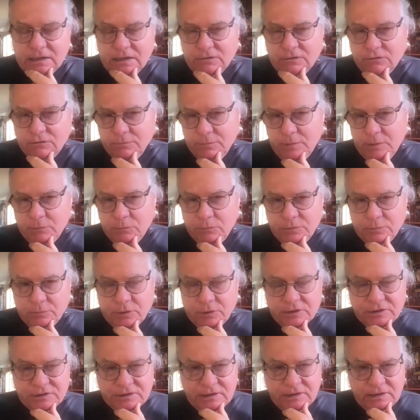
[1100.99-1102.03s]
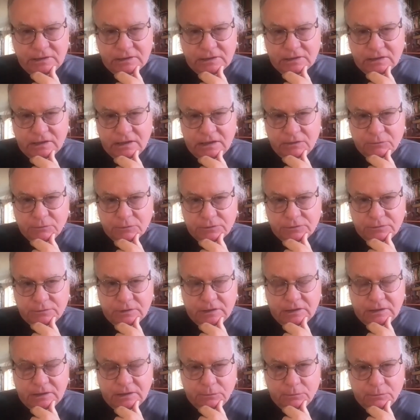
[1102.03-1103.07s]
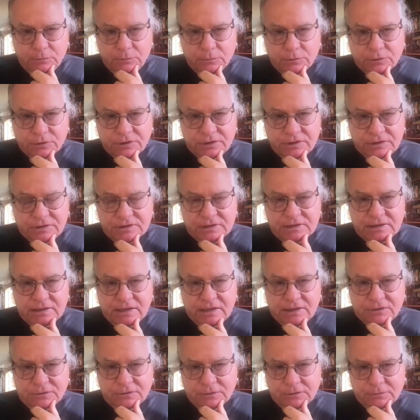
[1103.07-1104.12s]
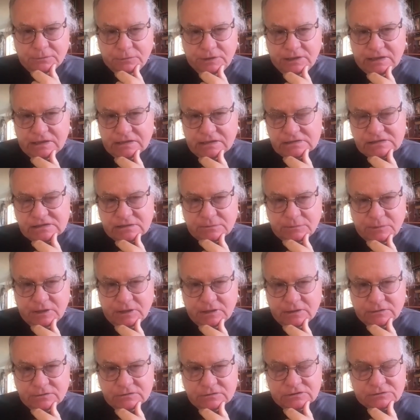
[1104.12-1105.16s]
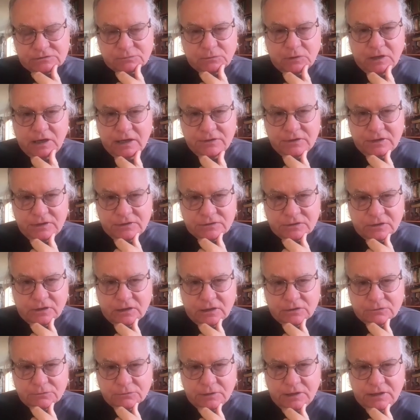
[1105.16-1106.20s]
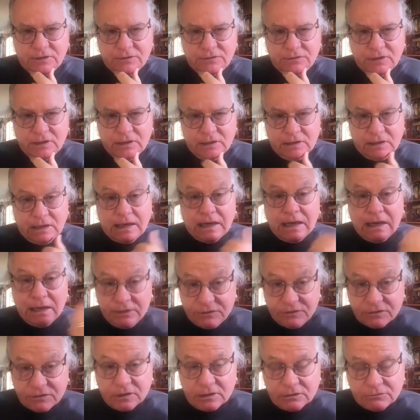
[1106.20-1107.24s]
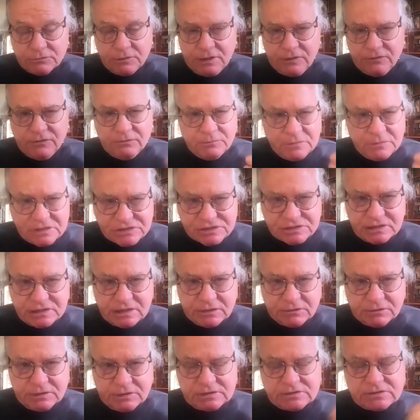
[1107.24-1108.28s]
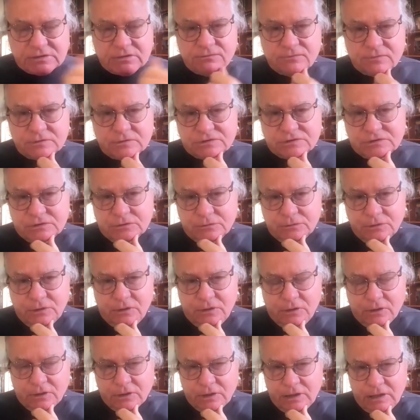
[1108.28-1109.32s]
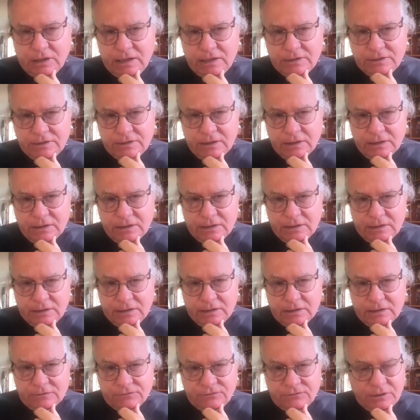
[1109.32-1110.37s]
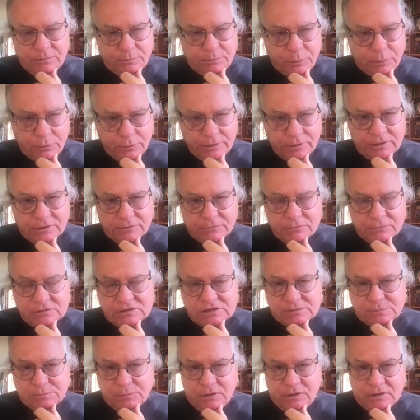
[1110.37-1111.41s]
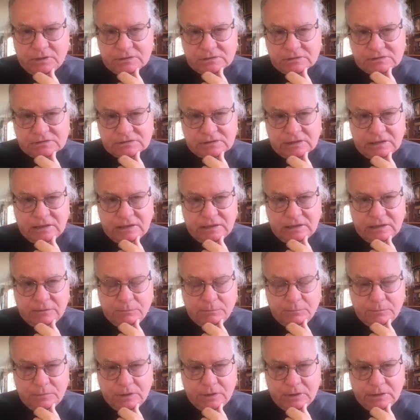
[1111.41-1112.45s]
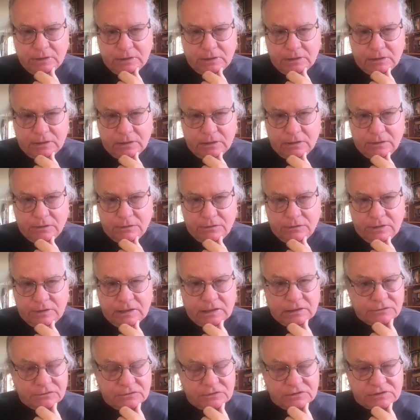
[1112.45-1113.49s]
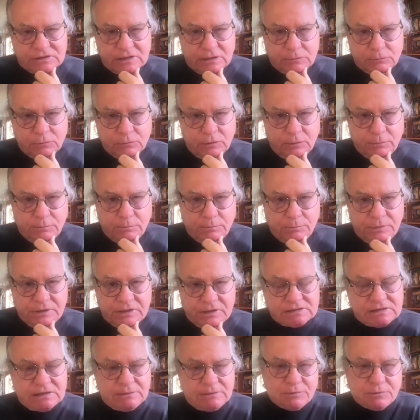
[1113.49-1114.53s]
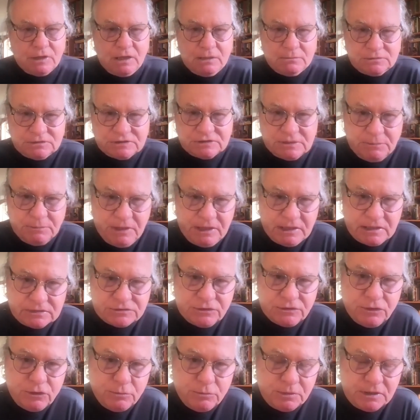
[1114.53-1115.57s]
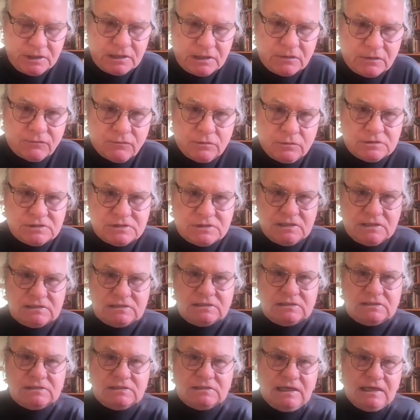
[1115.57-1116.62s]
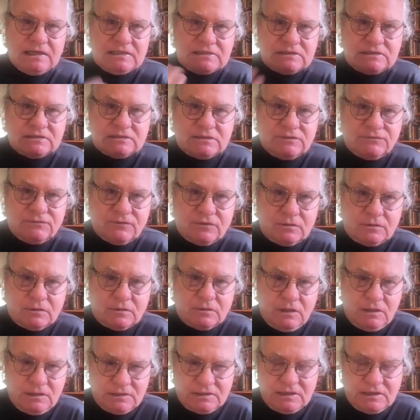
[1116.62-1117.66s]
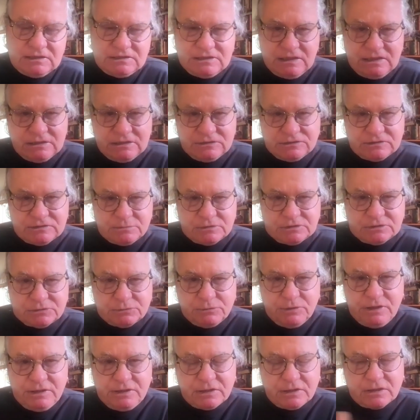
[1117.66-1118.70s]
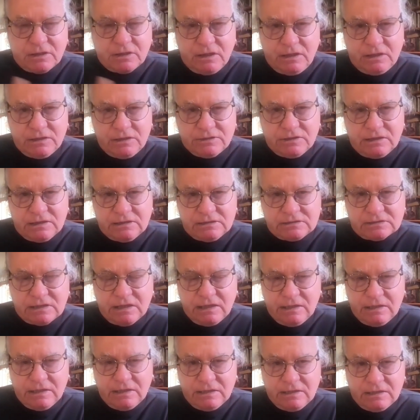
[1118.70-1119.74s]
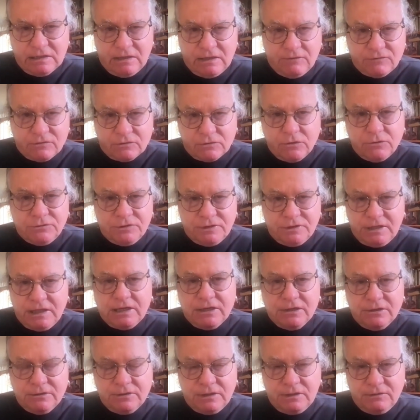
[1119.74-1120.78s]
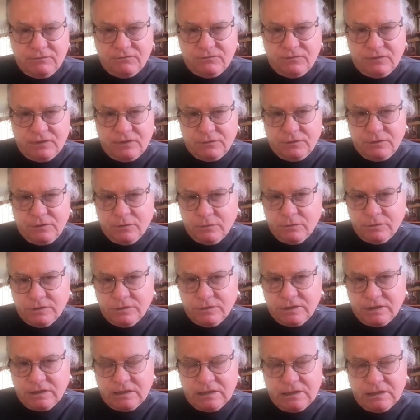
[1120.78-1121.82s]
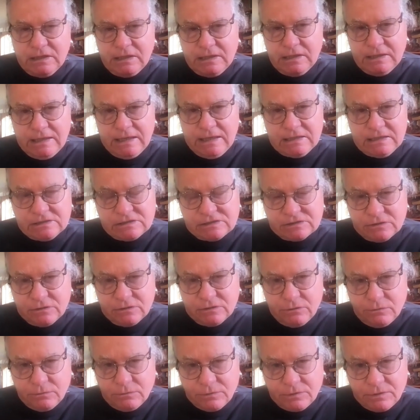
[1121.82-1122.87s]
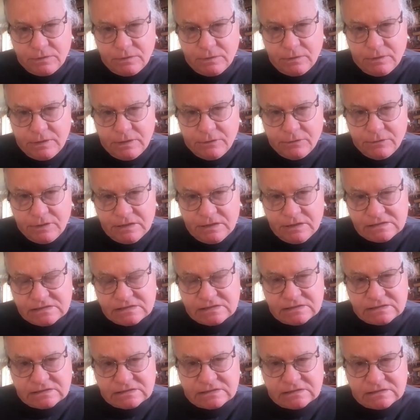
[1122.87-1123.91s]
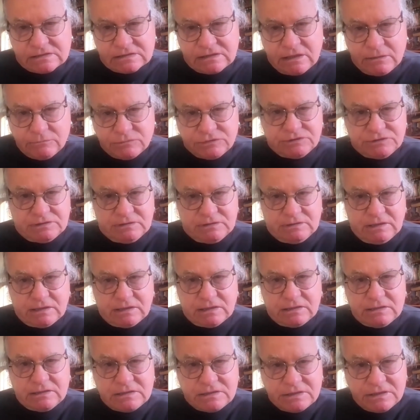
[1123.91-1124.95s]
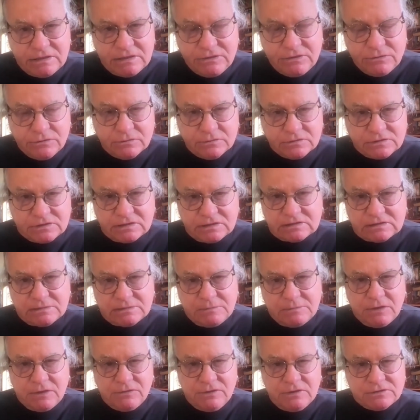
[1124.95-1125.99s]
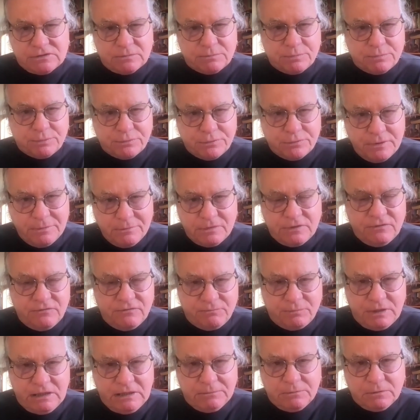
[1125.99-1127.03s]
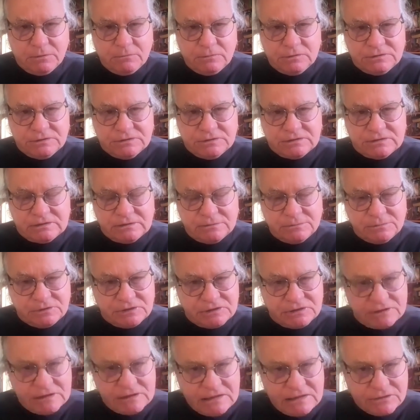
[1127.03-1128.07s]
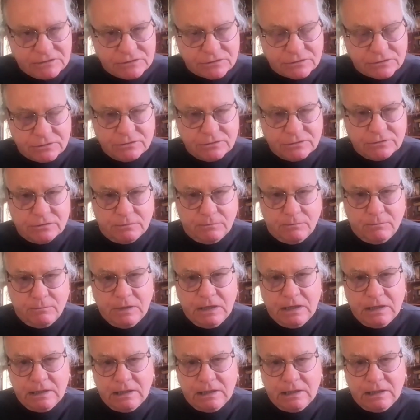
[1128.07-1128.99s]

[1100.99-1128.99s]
I remember when Martin and I were working together and we asked some elders why they had tolerated the missionaries for so long. And in a very poignant response, the elders said, well, because they promised to make us human. And of course, this is the essence of colonization, to persuade the colonized of their own inherent inferiority. And so there is this assumption that continues that somehow these are primitive people, which is an obscene term.